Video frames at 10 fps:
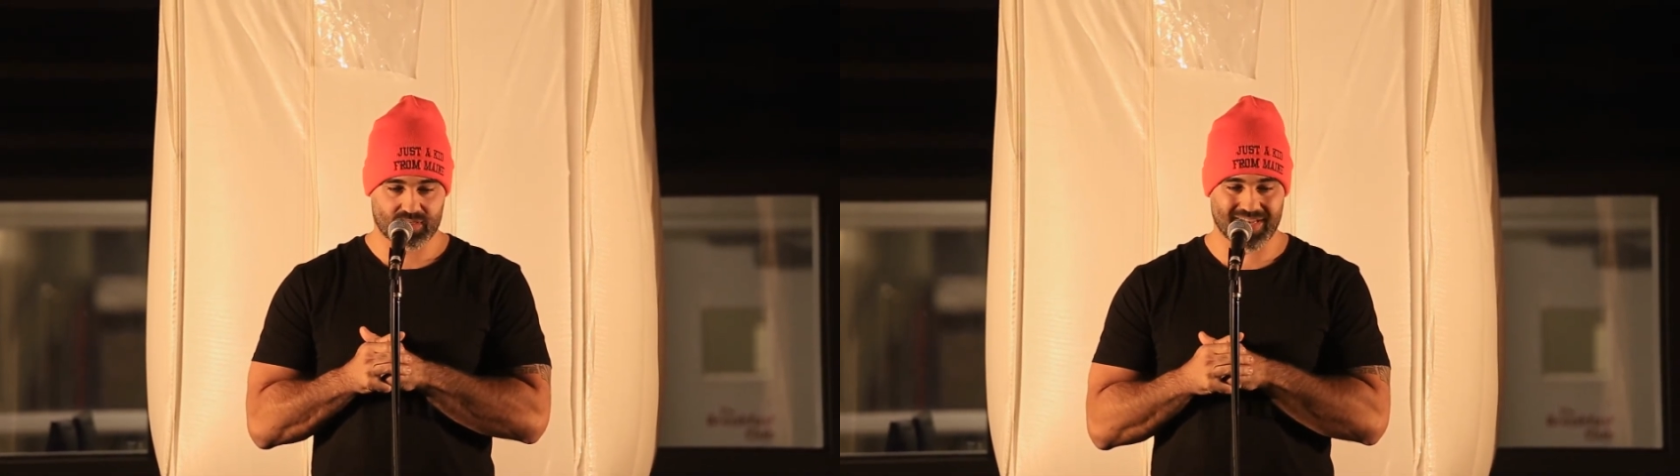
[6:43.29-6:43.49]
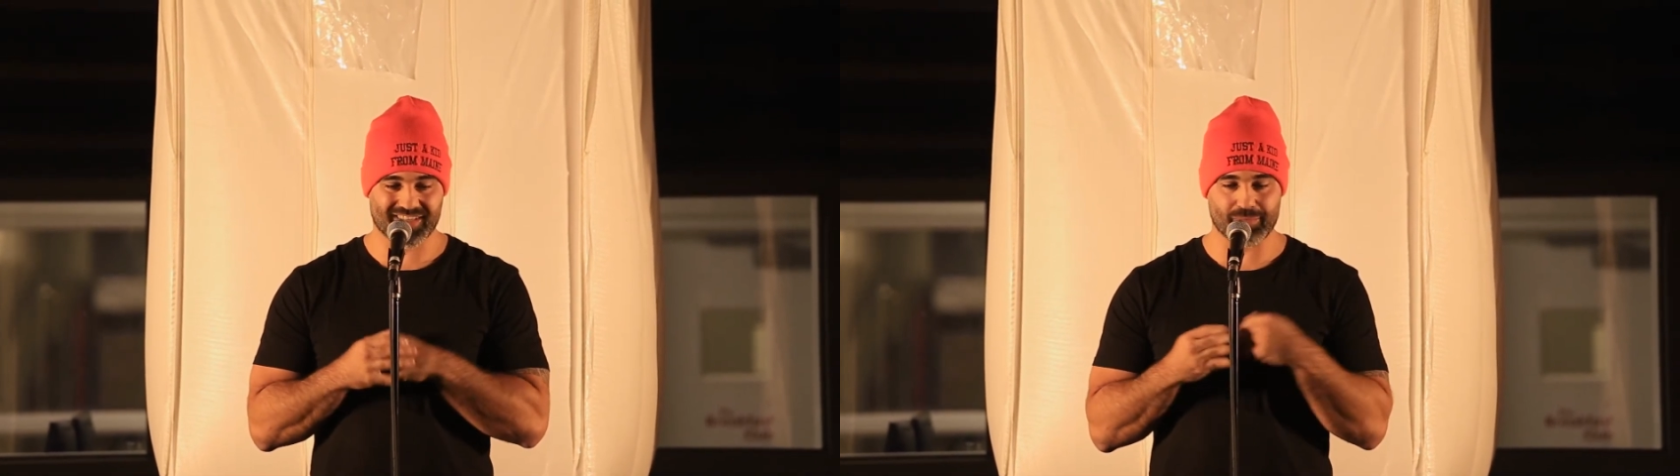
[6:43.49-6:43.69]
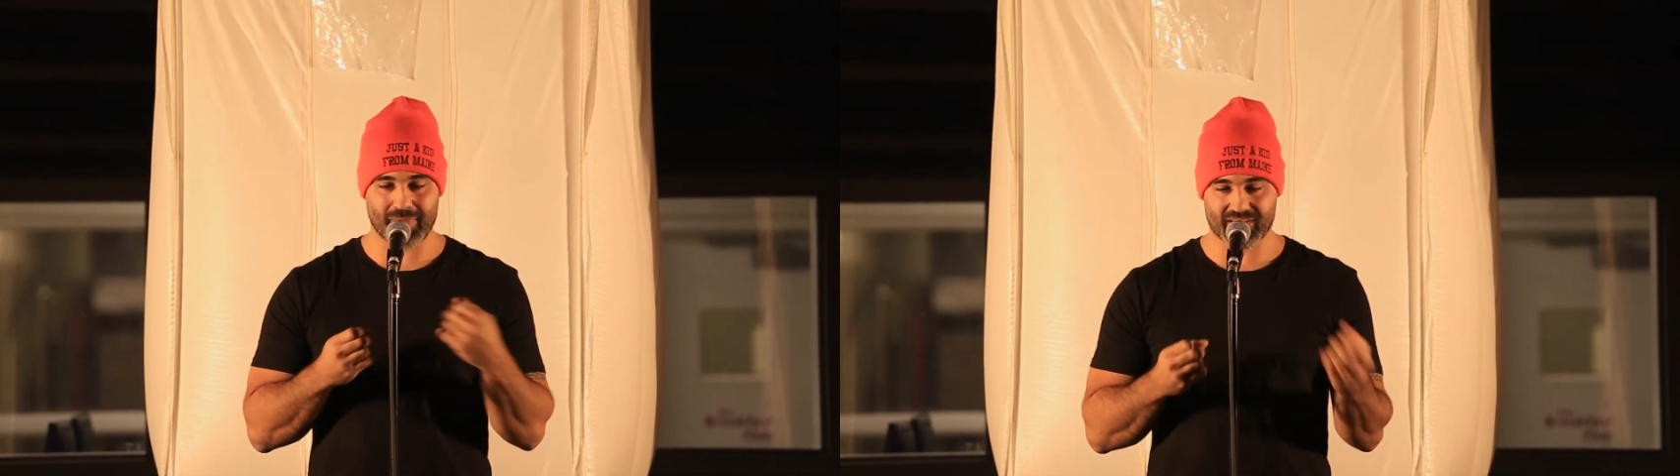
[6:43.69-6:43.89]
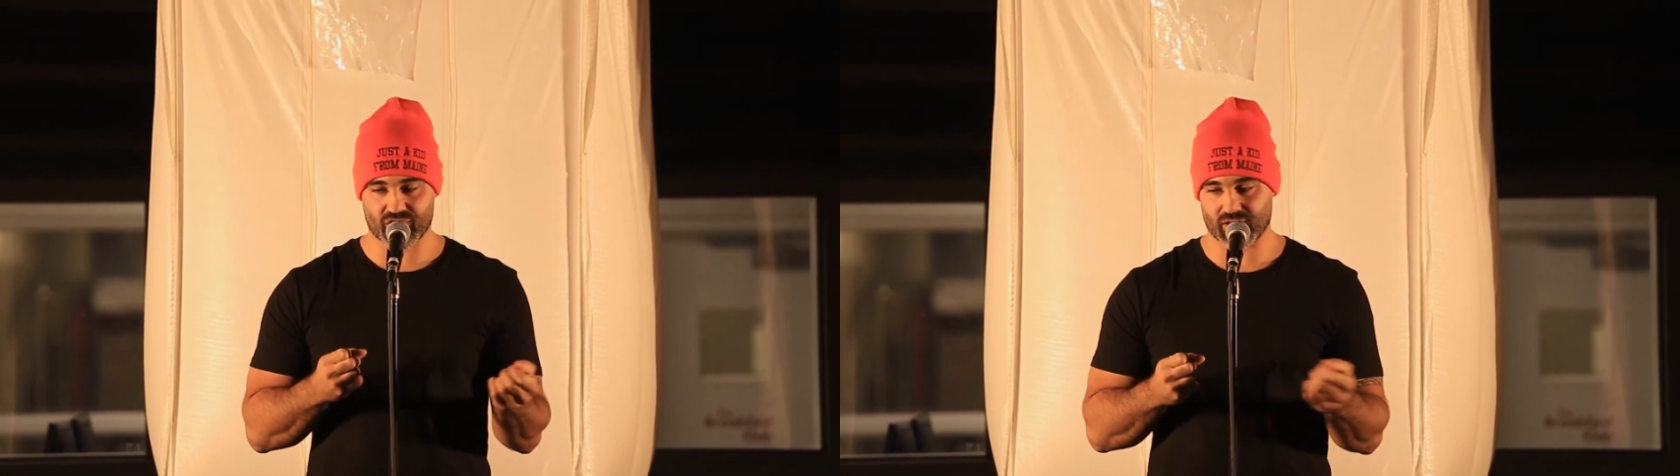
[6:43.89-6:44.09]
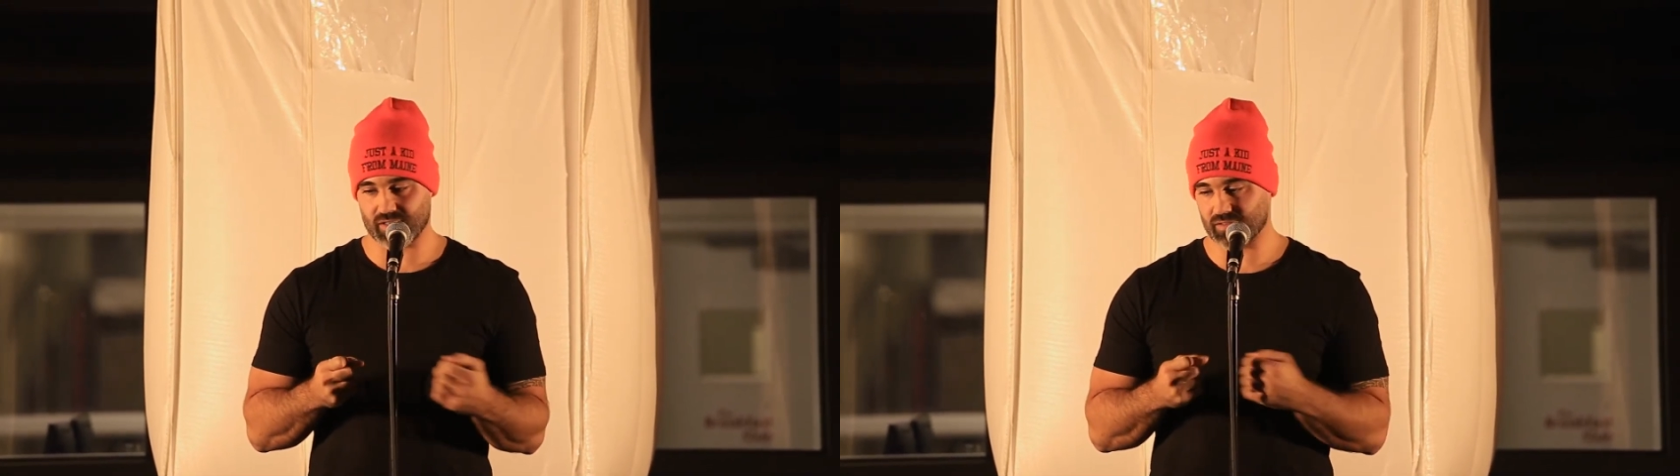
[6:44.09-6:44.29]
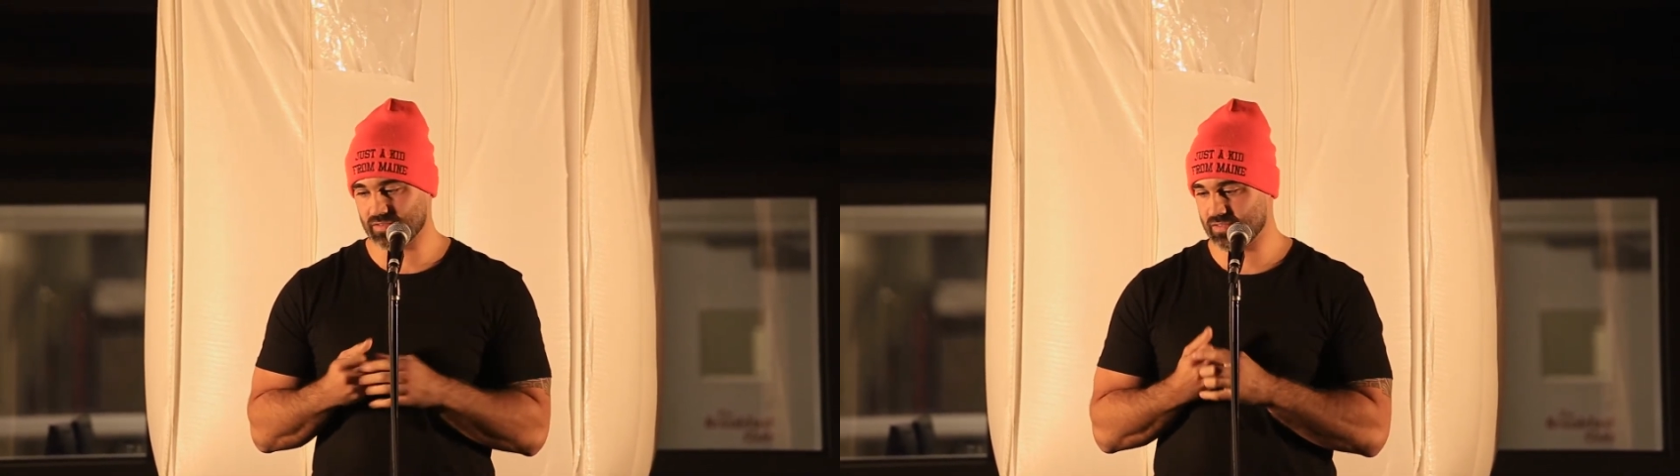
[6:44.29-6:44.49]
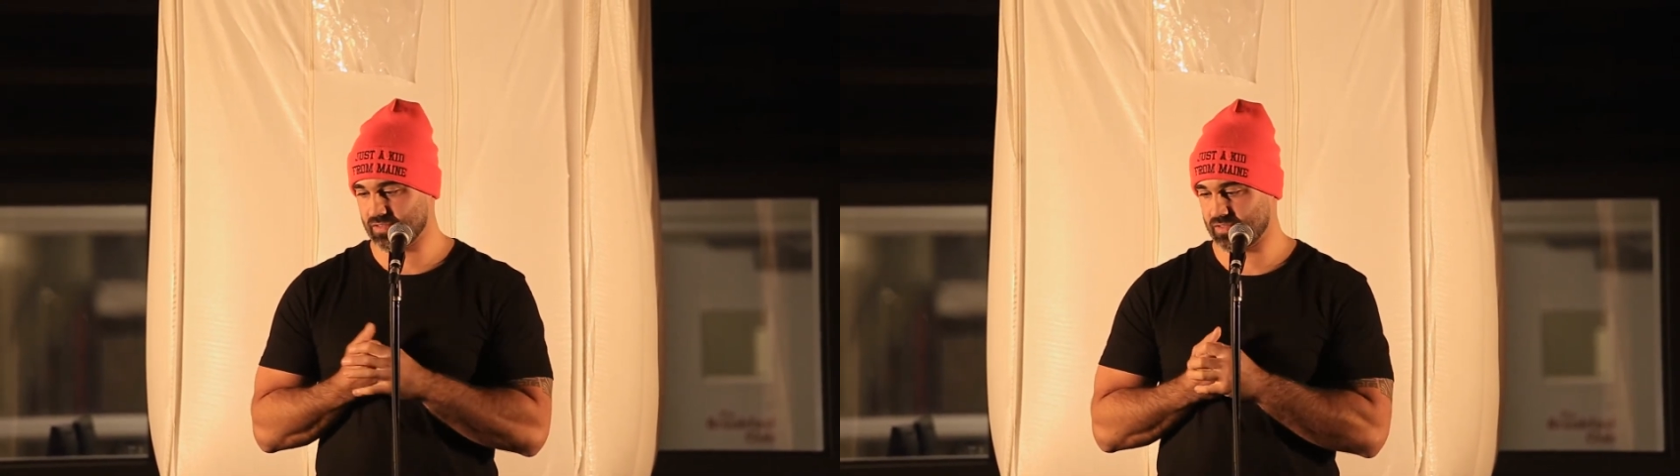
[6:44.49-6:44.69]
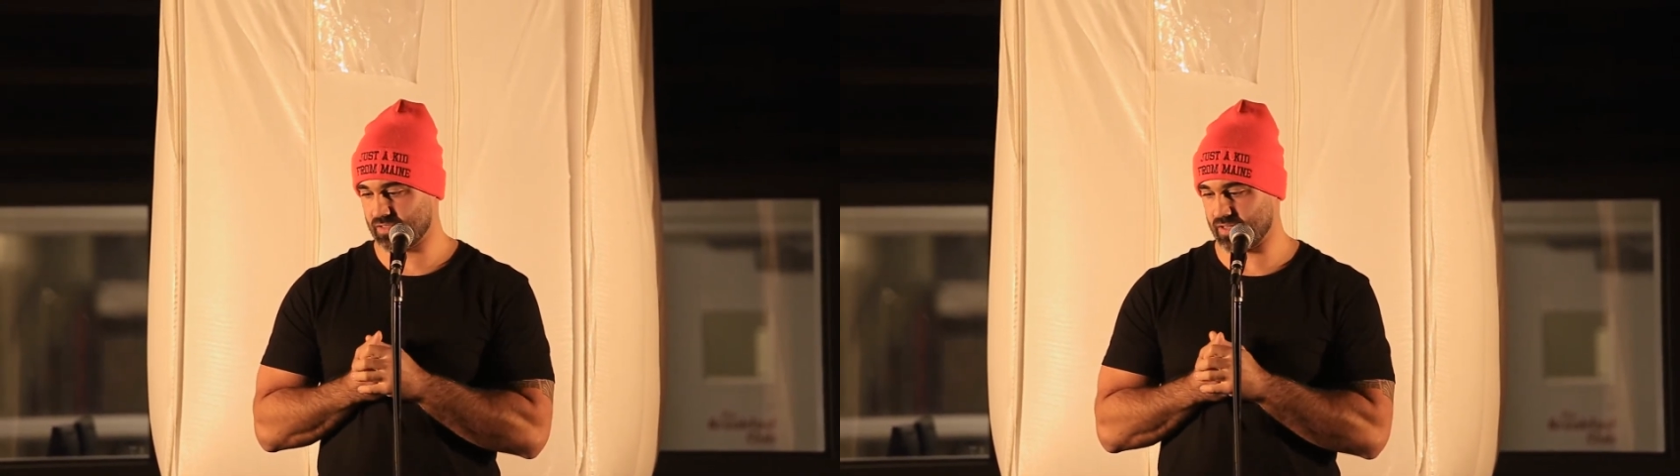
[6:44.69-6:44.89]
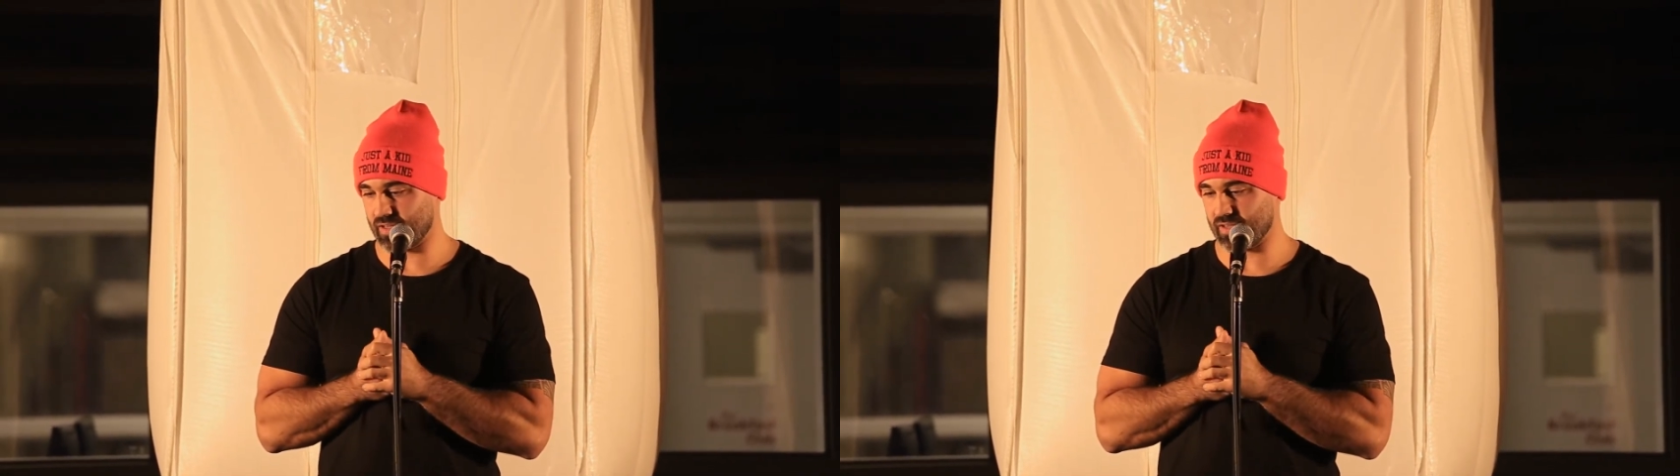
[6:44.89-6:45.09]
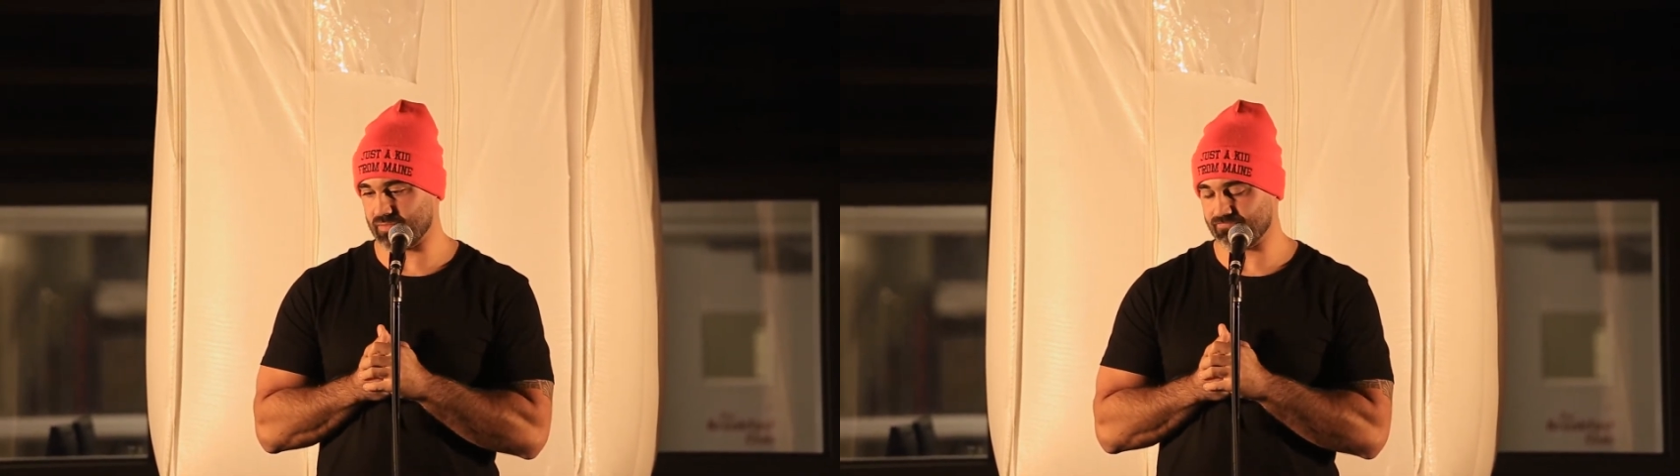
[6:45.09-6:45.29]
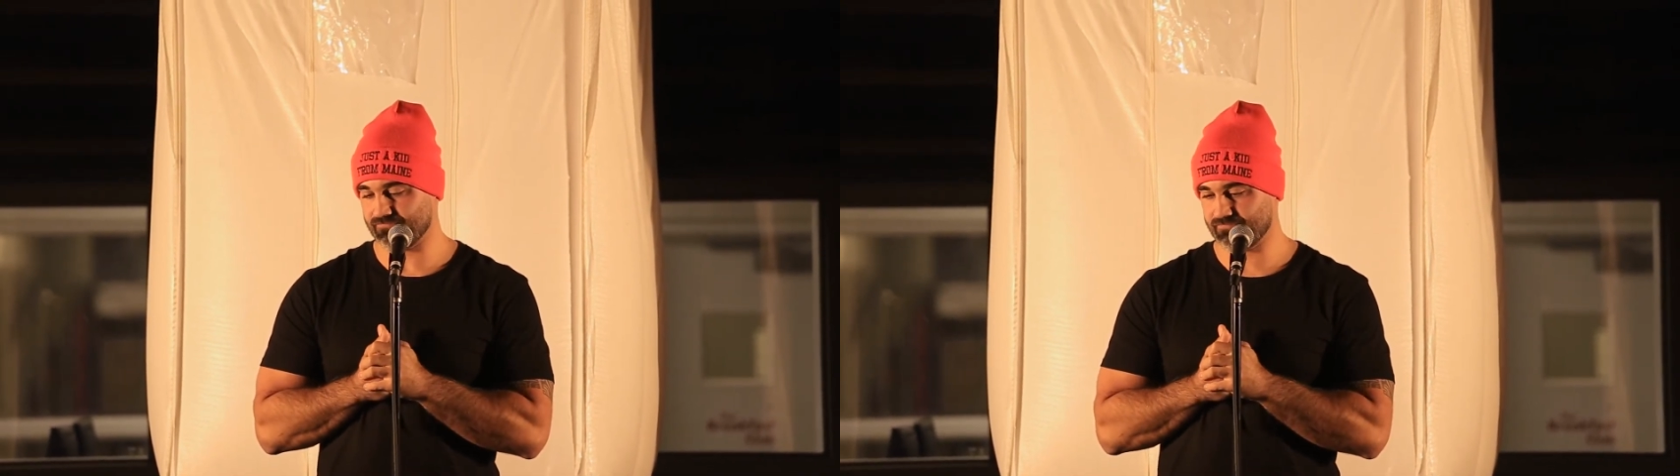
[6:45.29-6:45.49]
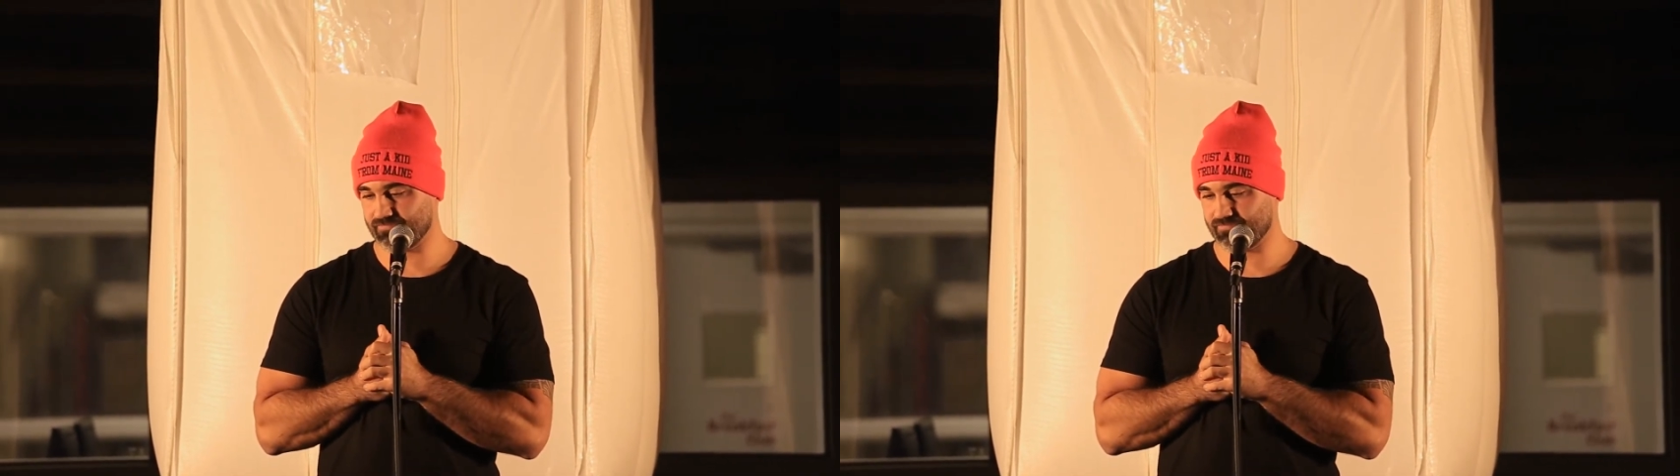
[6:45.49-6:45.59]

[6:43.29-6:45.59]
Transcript: He had dementia. Um,